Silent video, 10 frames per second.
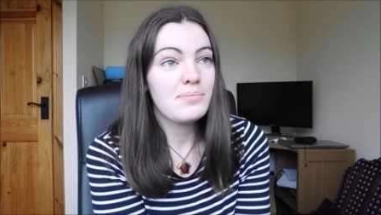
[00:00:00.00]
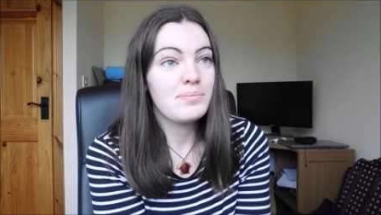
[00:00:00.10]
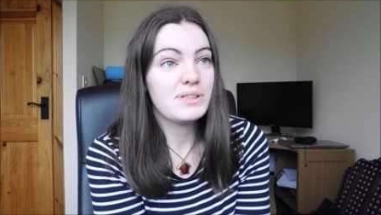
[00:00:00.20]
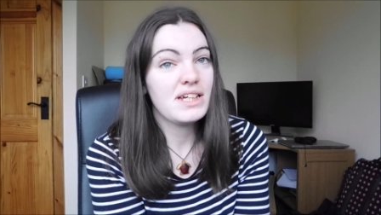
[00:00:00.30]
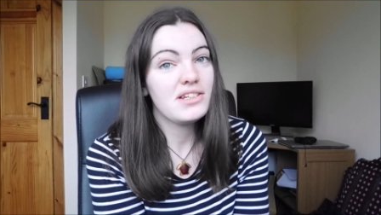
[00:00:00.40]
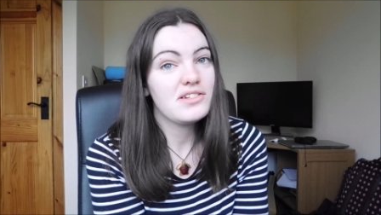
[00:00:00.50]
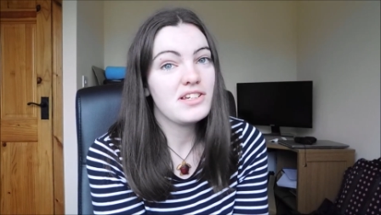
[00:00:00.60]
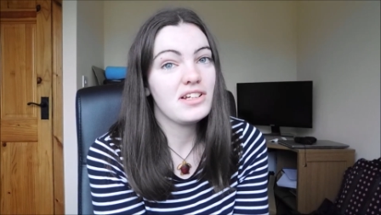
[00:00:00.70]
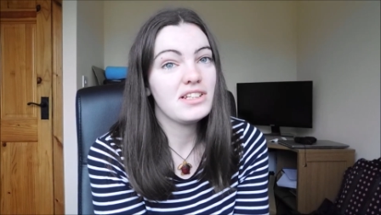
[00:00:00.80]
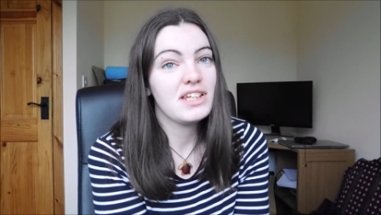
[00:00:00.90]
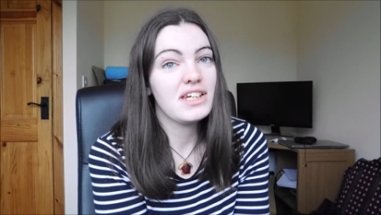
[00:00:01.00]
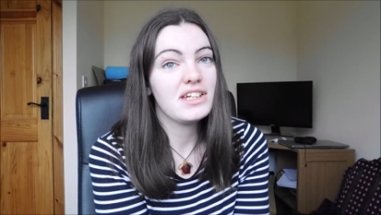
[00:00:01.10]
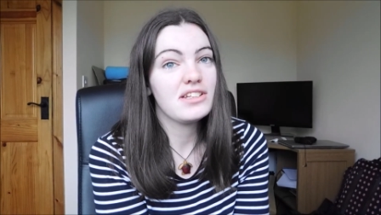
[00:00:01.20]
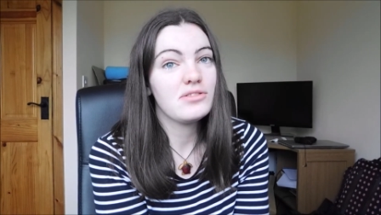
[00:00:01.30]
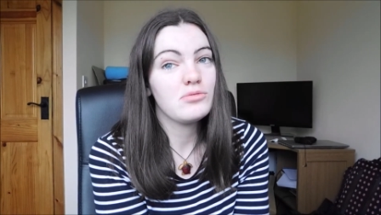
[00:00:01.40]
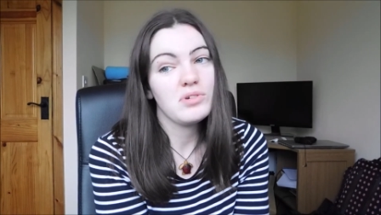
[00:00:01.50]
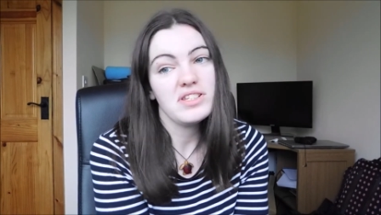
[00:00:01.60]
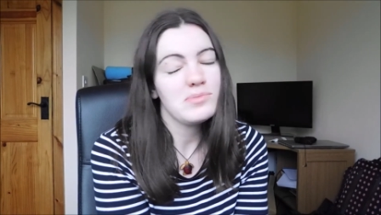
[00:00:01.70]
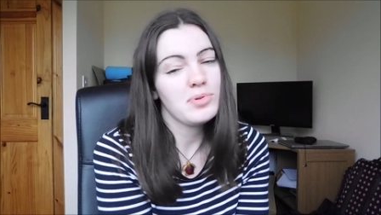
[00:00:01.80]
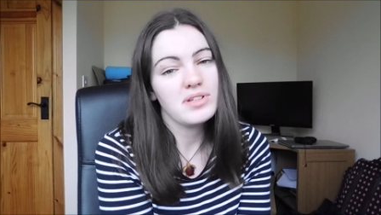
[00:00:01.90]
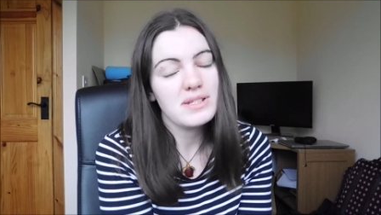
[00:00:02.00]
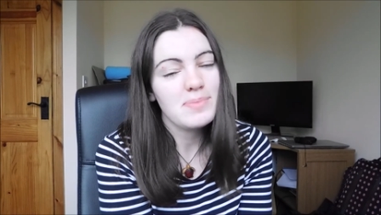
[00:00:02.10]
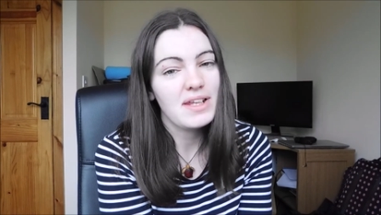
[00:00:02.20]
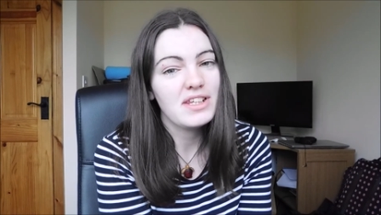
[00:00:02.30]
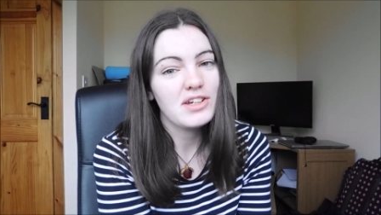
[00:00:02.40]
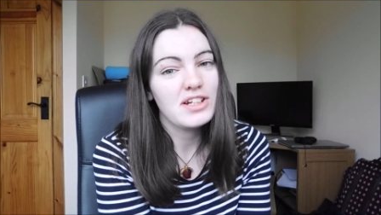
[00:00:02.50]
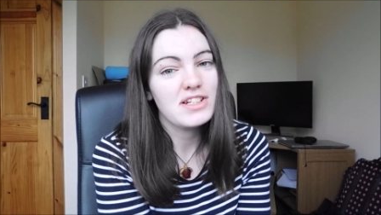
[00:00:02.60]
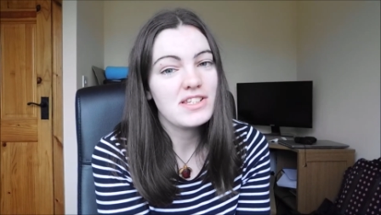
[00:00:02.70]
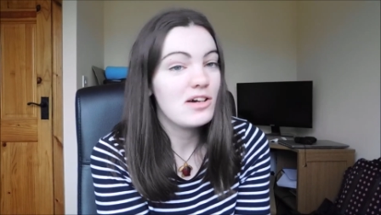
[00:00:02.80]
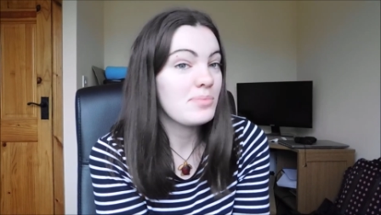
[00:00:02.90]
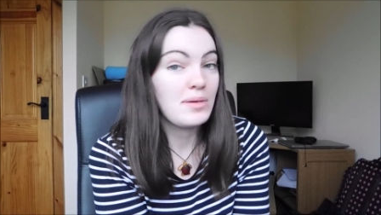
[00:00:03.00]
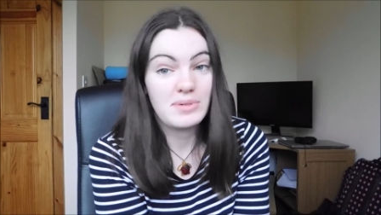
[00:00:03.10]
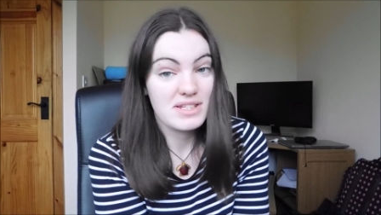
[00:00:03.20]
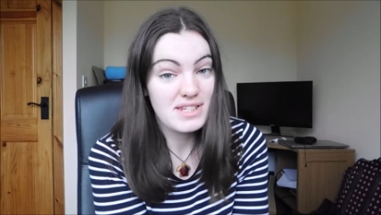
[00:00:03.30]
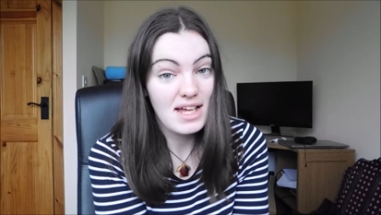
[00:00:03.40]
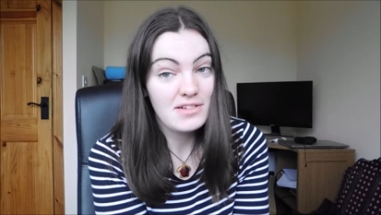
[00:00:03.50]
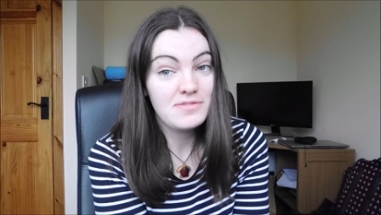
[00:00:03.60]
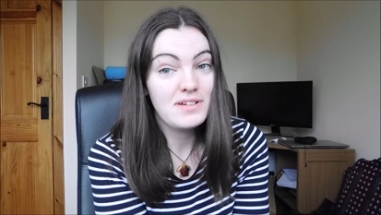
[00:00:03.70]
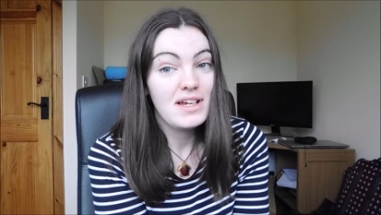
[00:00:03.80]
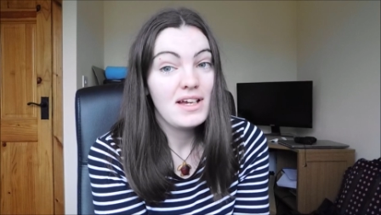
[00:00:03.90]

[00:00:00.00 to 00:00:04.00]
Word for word: but then I was kind of thinking, what's the point in spending New Year's all by myself?